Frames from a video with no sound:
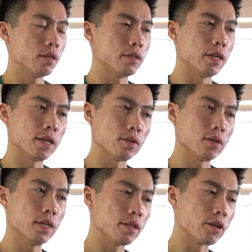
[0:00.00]

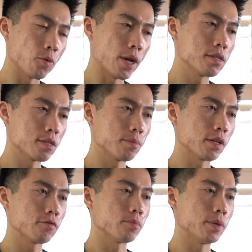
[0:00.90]
there there awaits
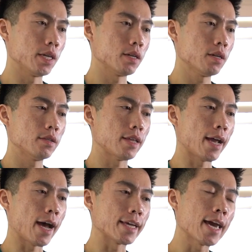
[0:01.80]
something for me
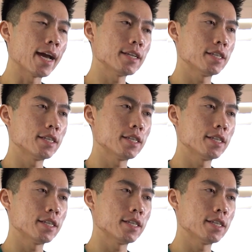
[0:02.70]
that I can't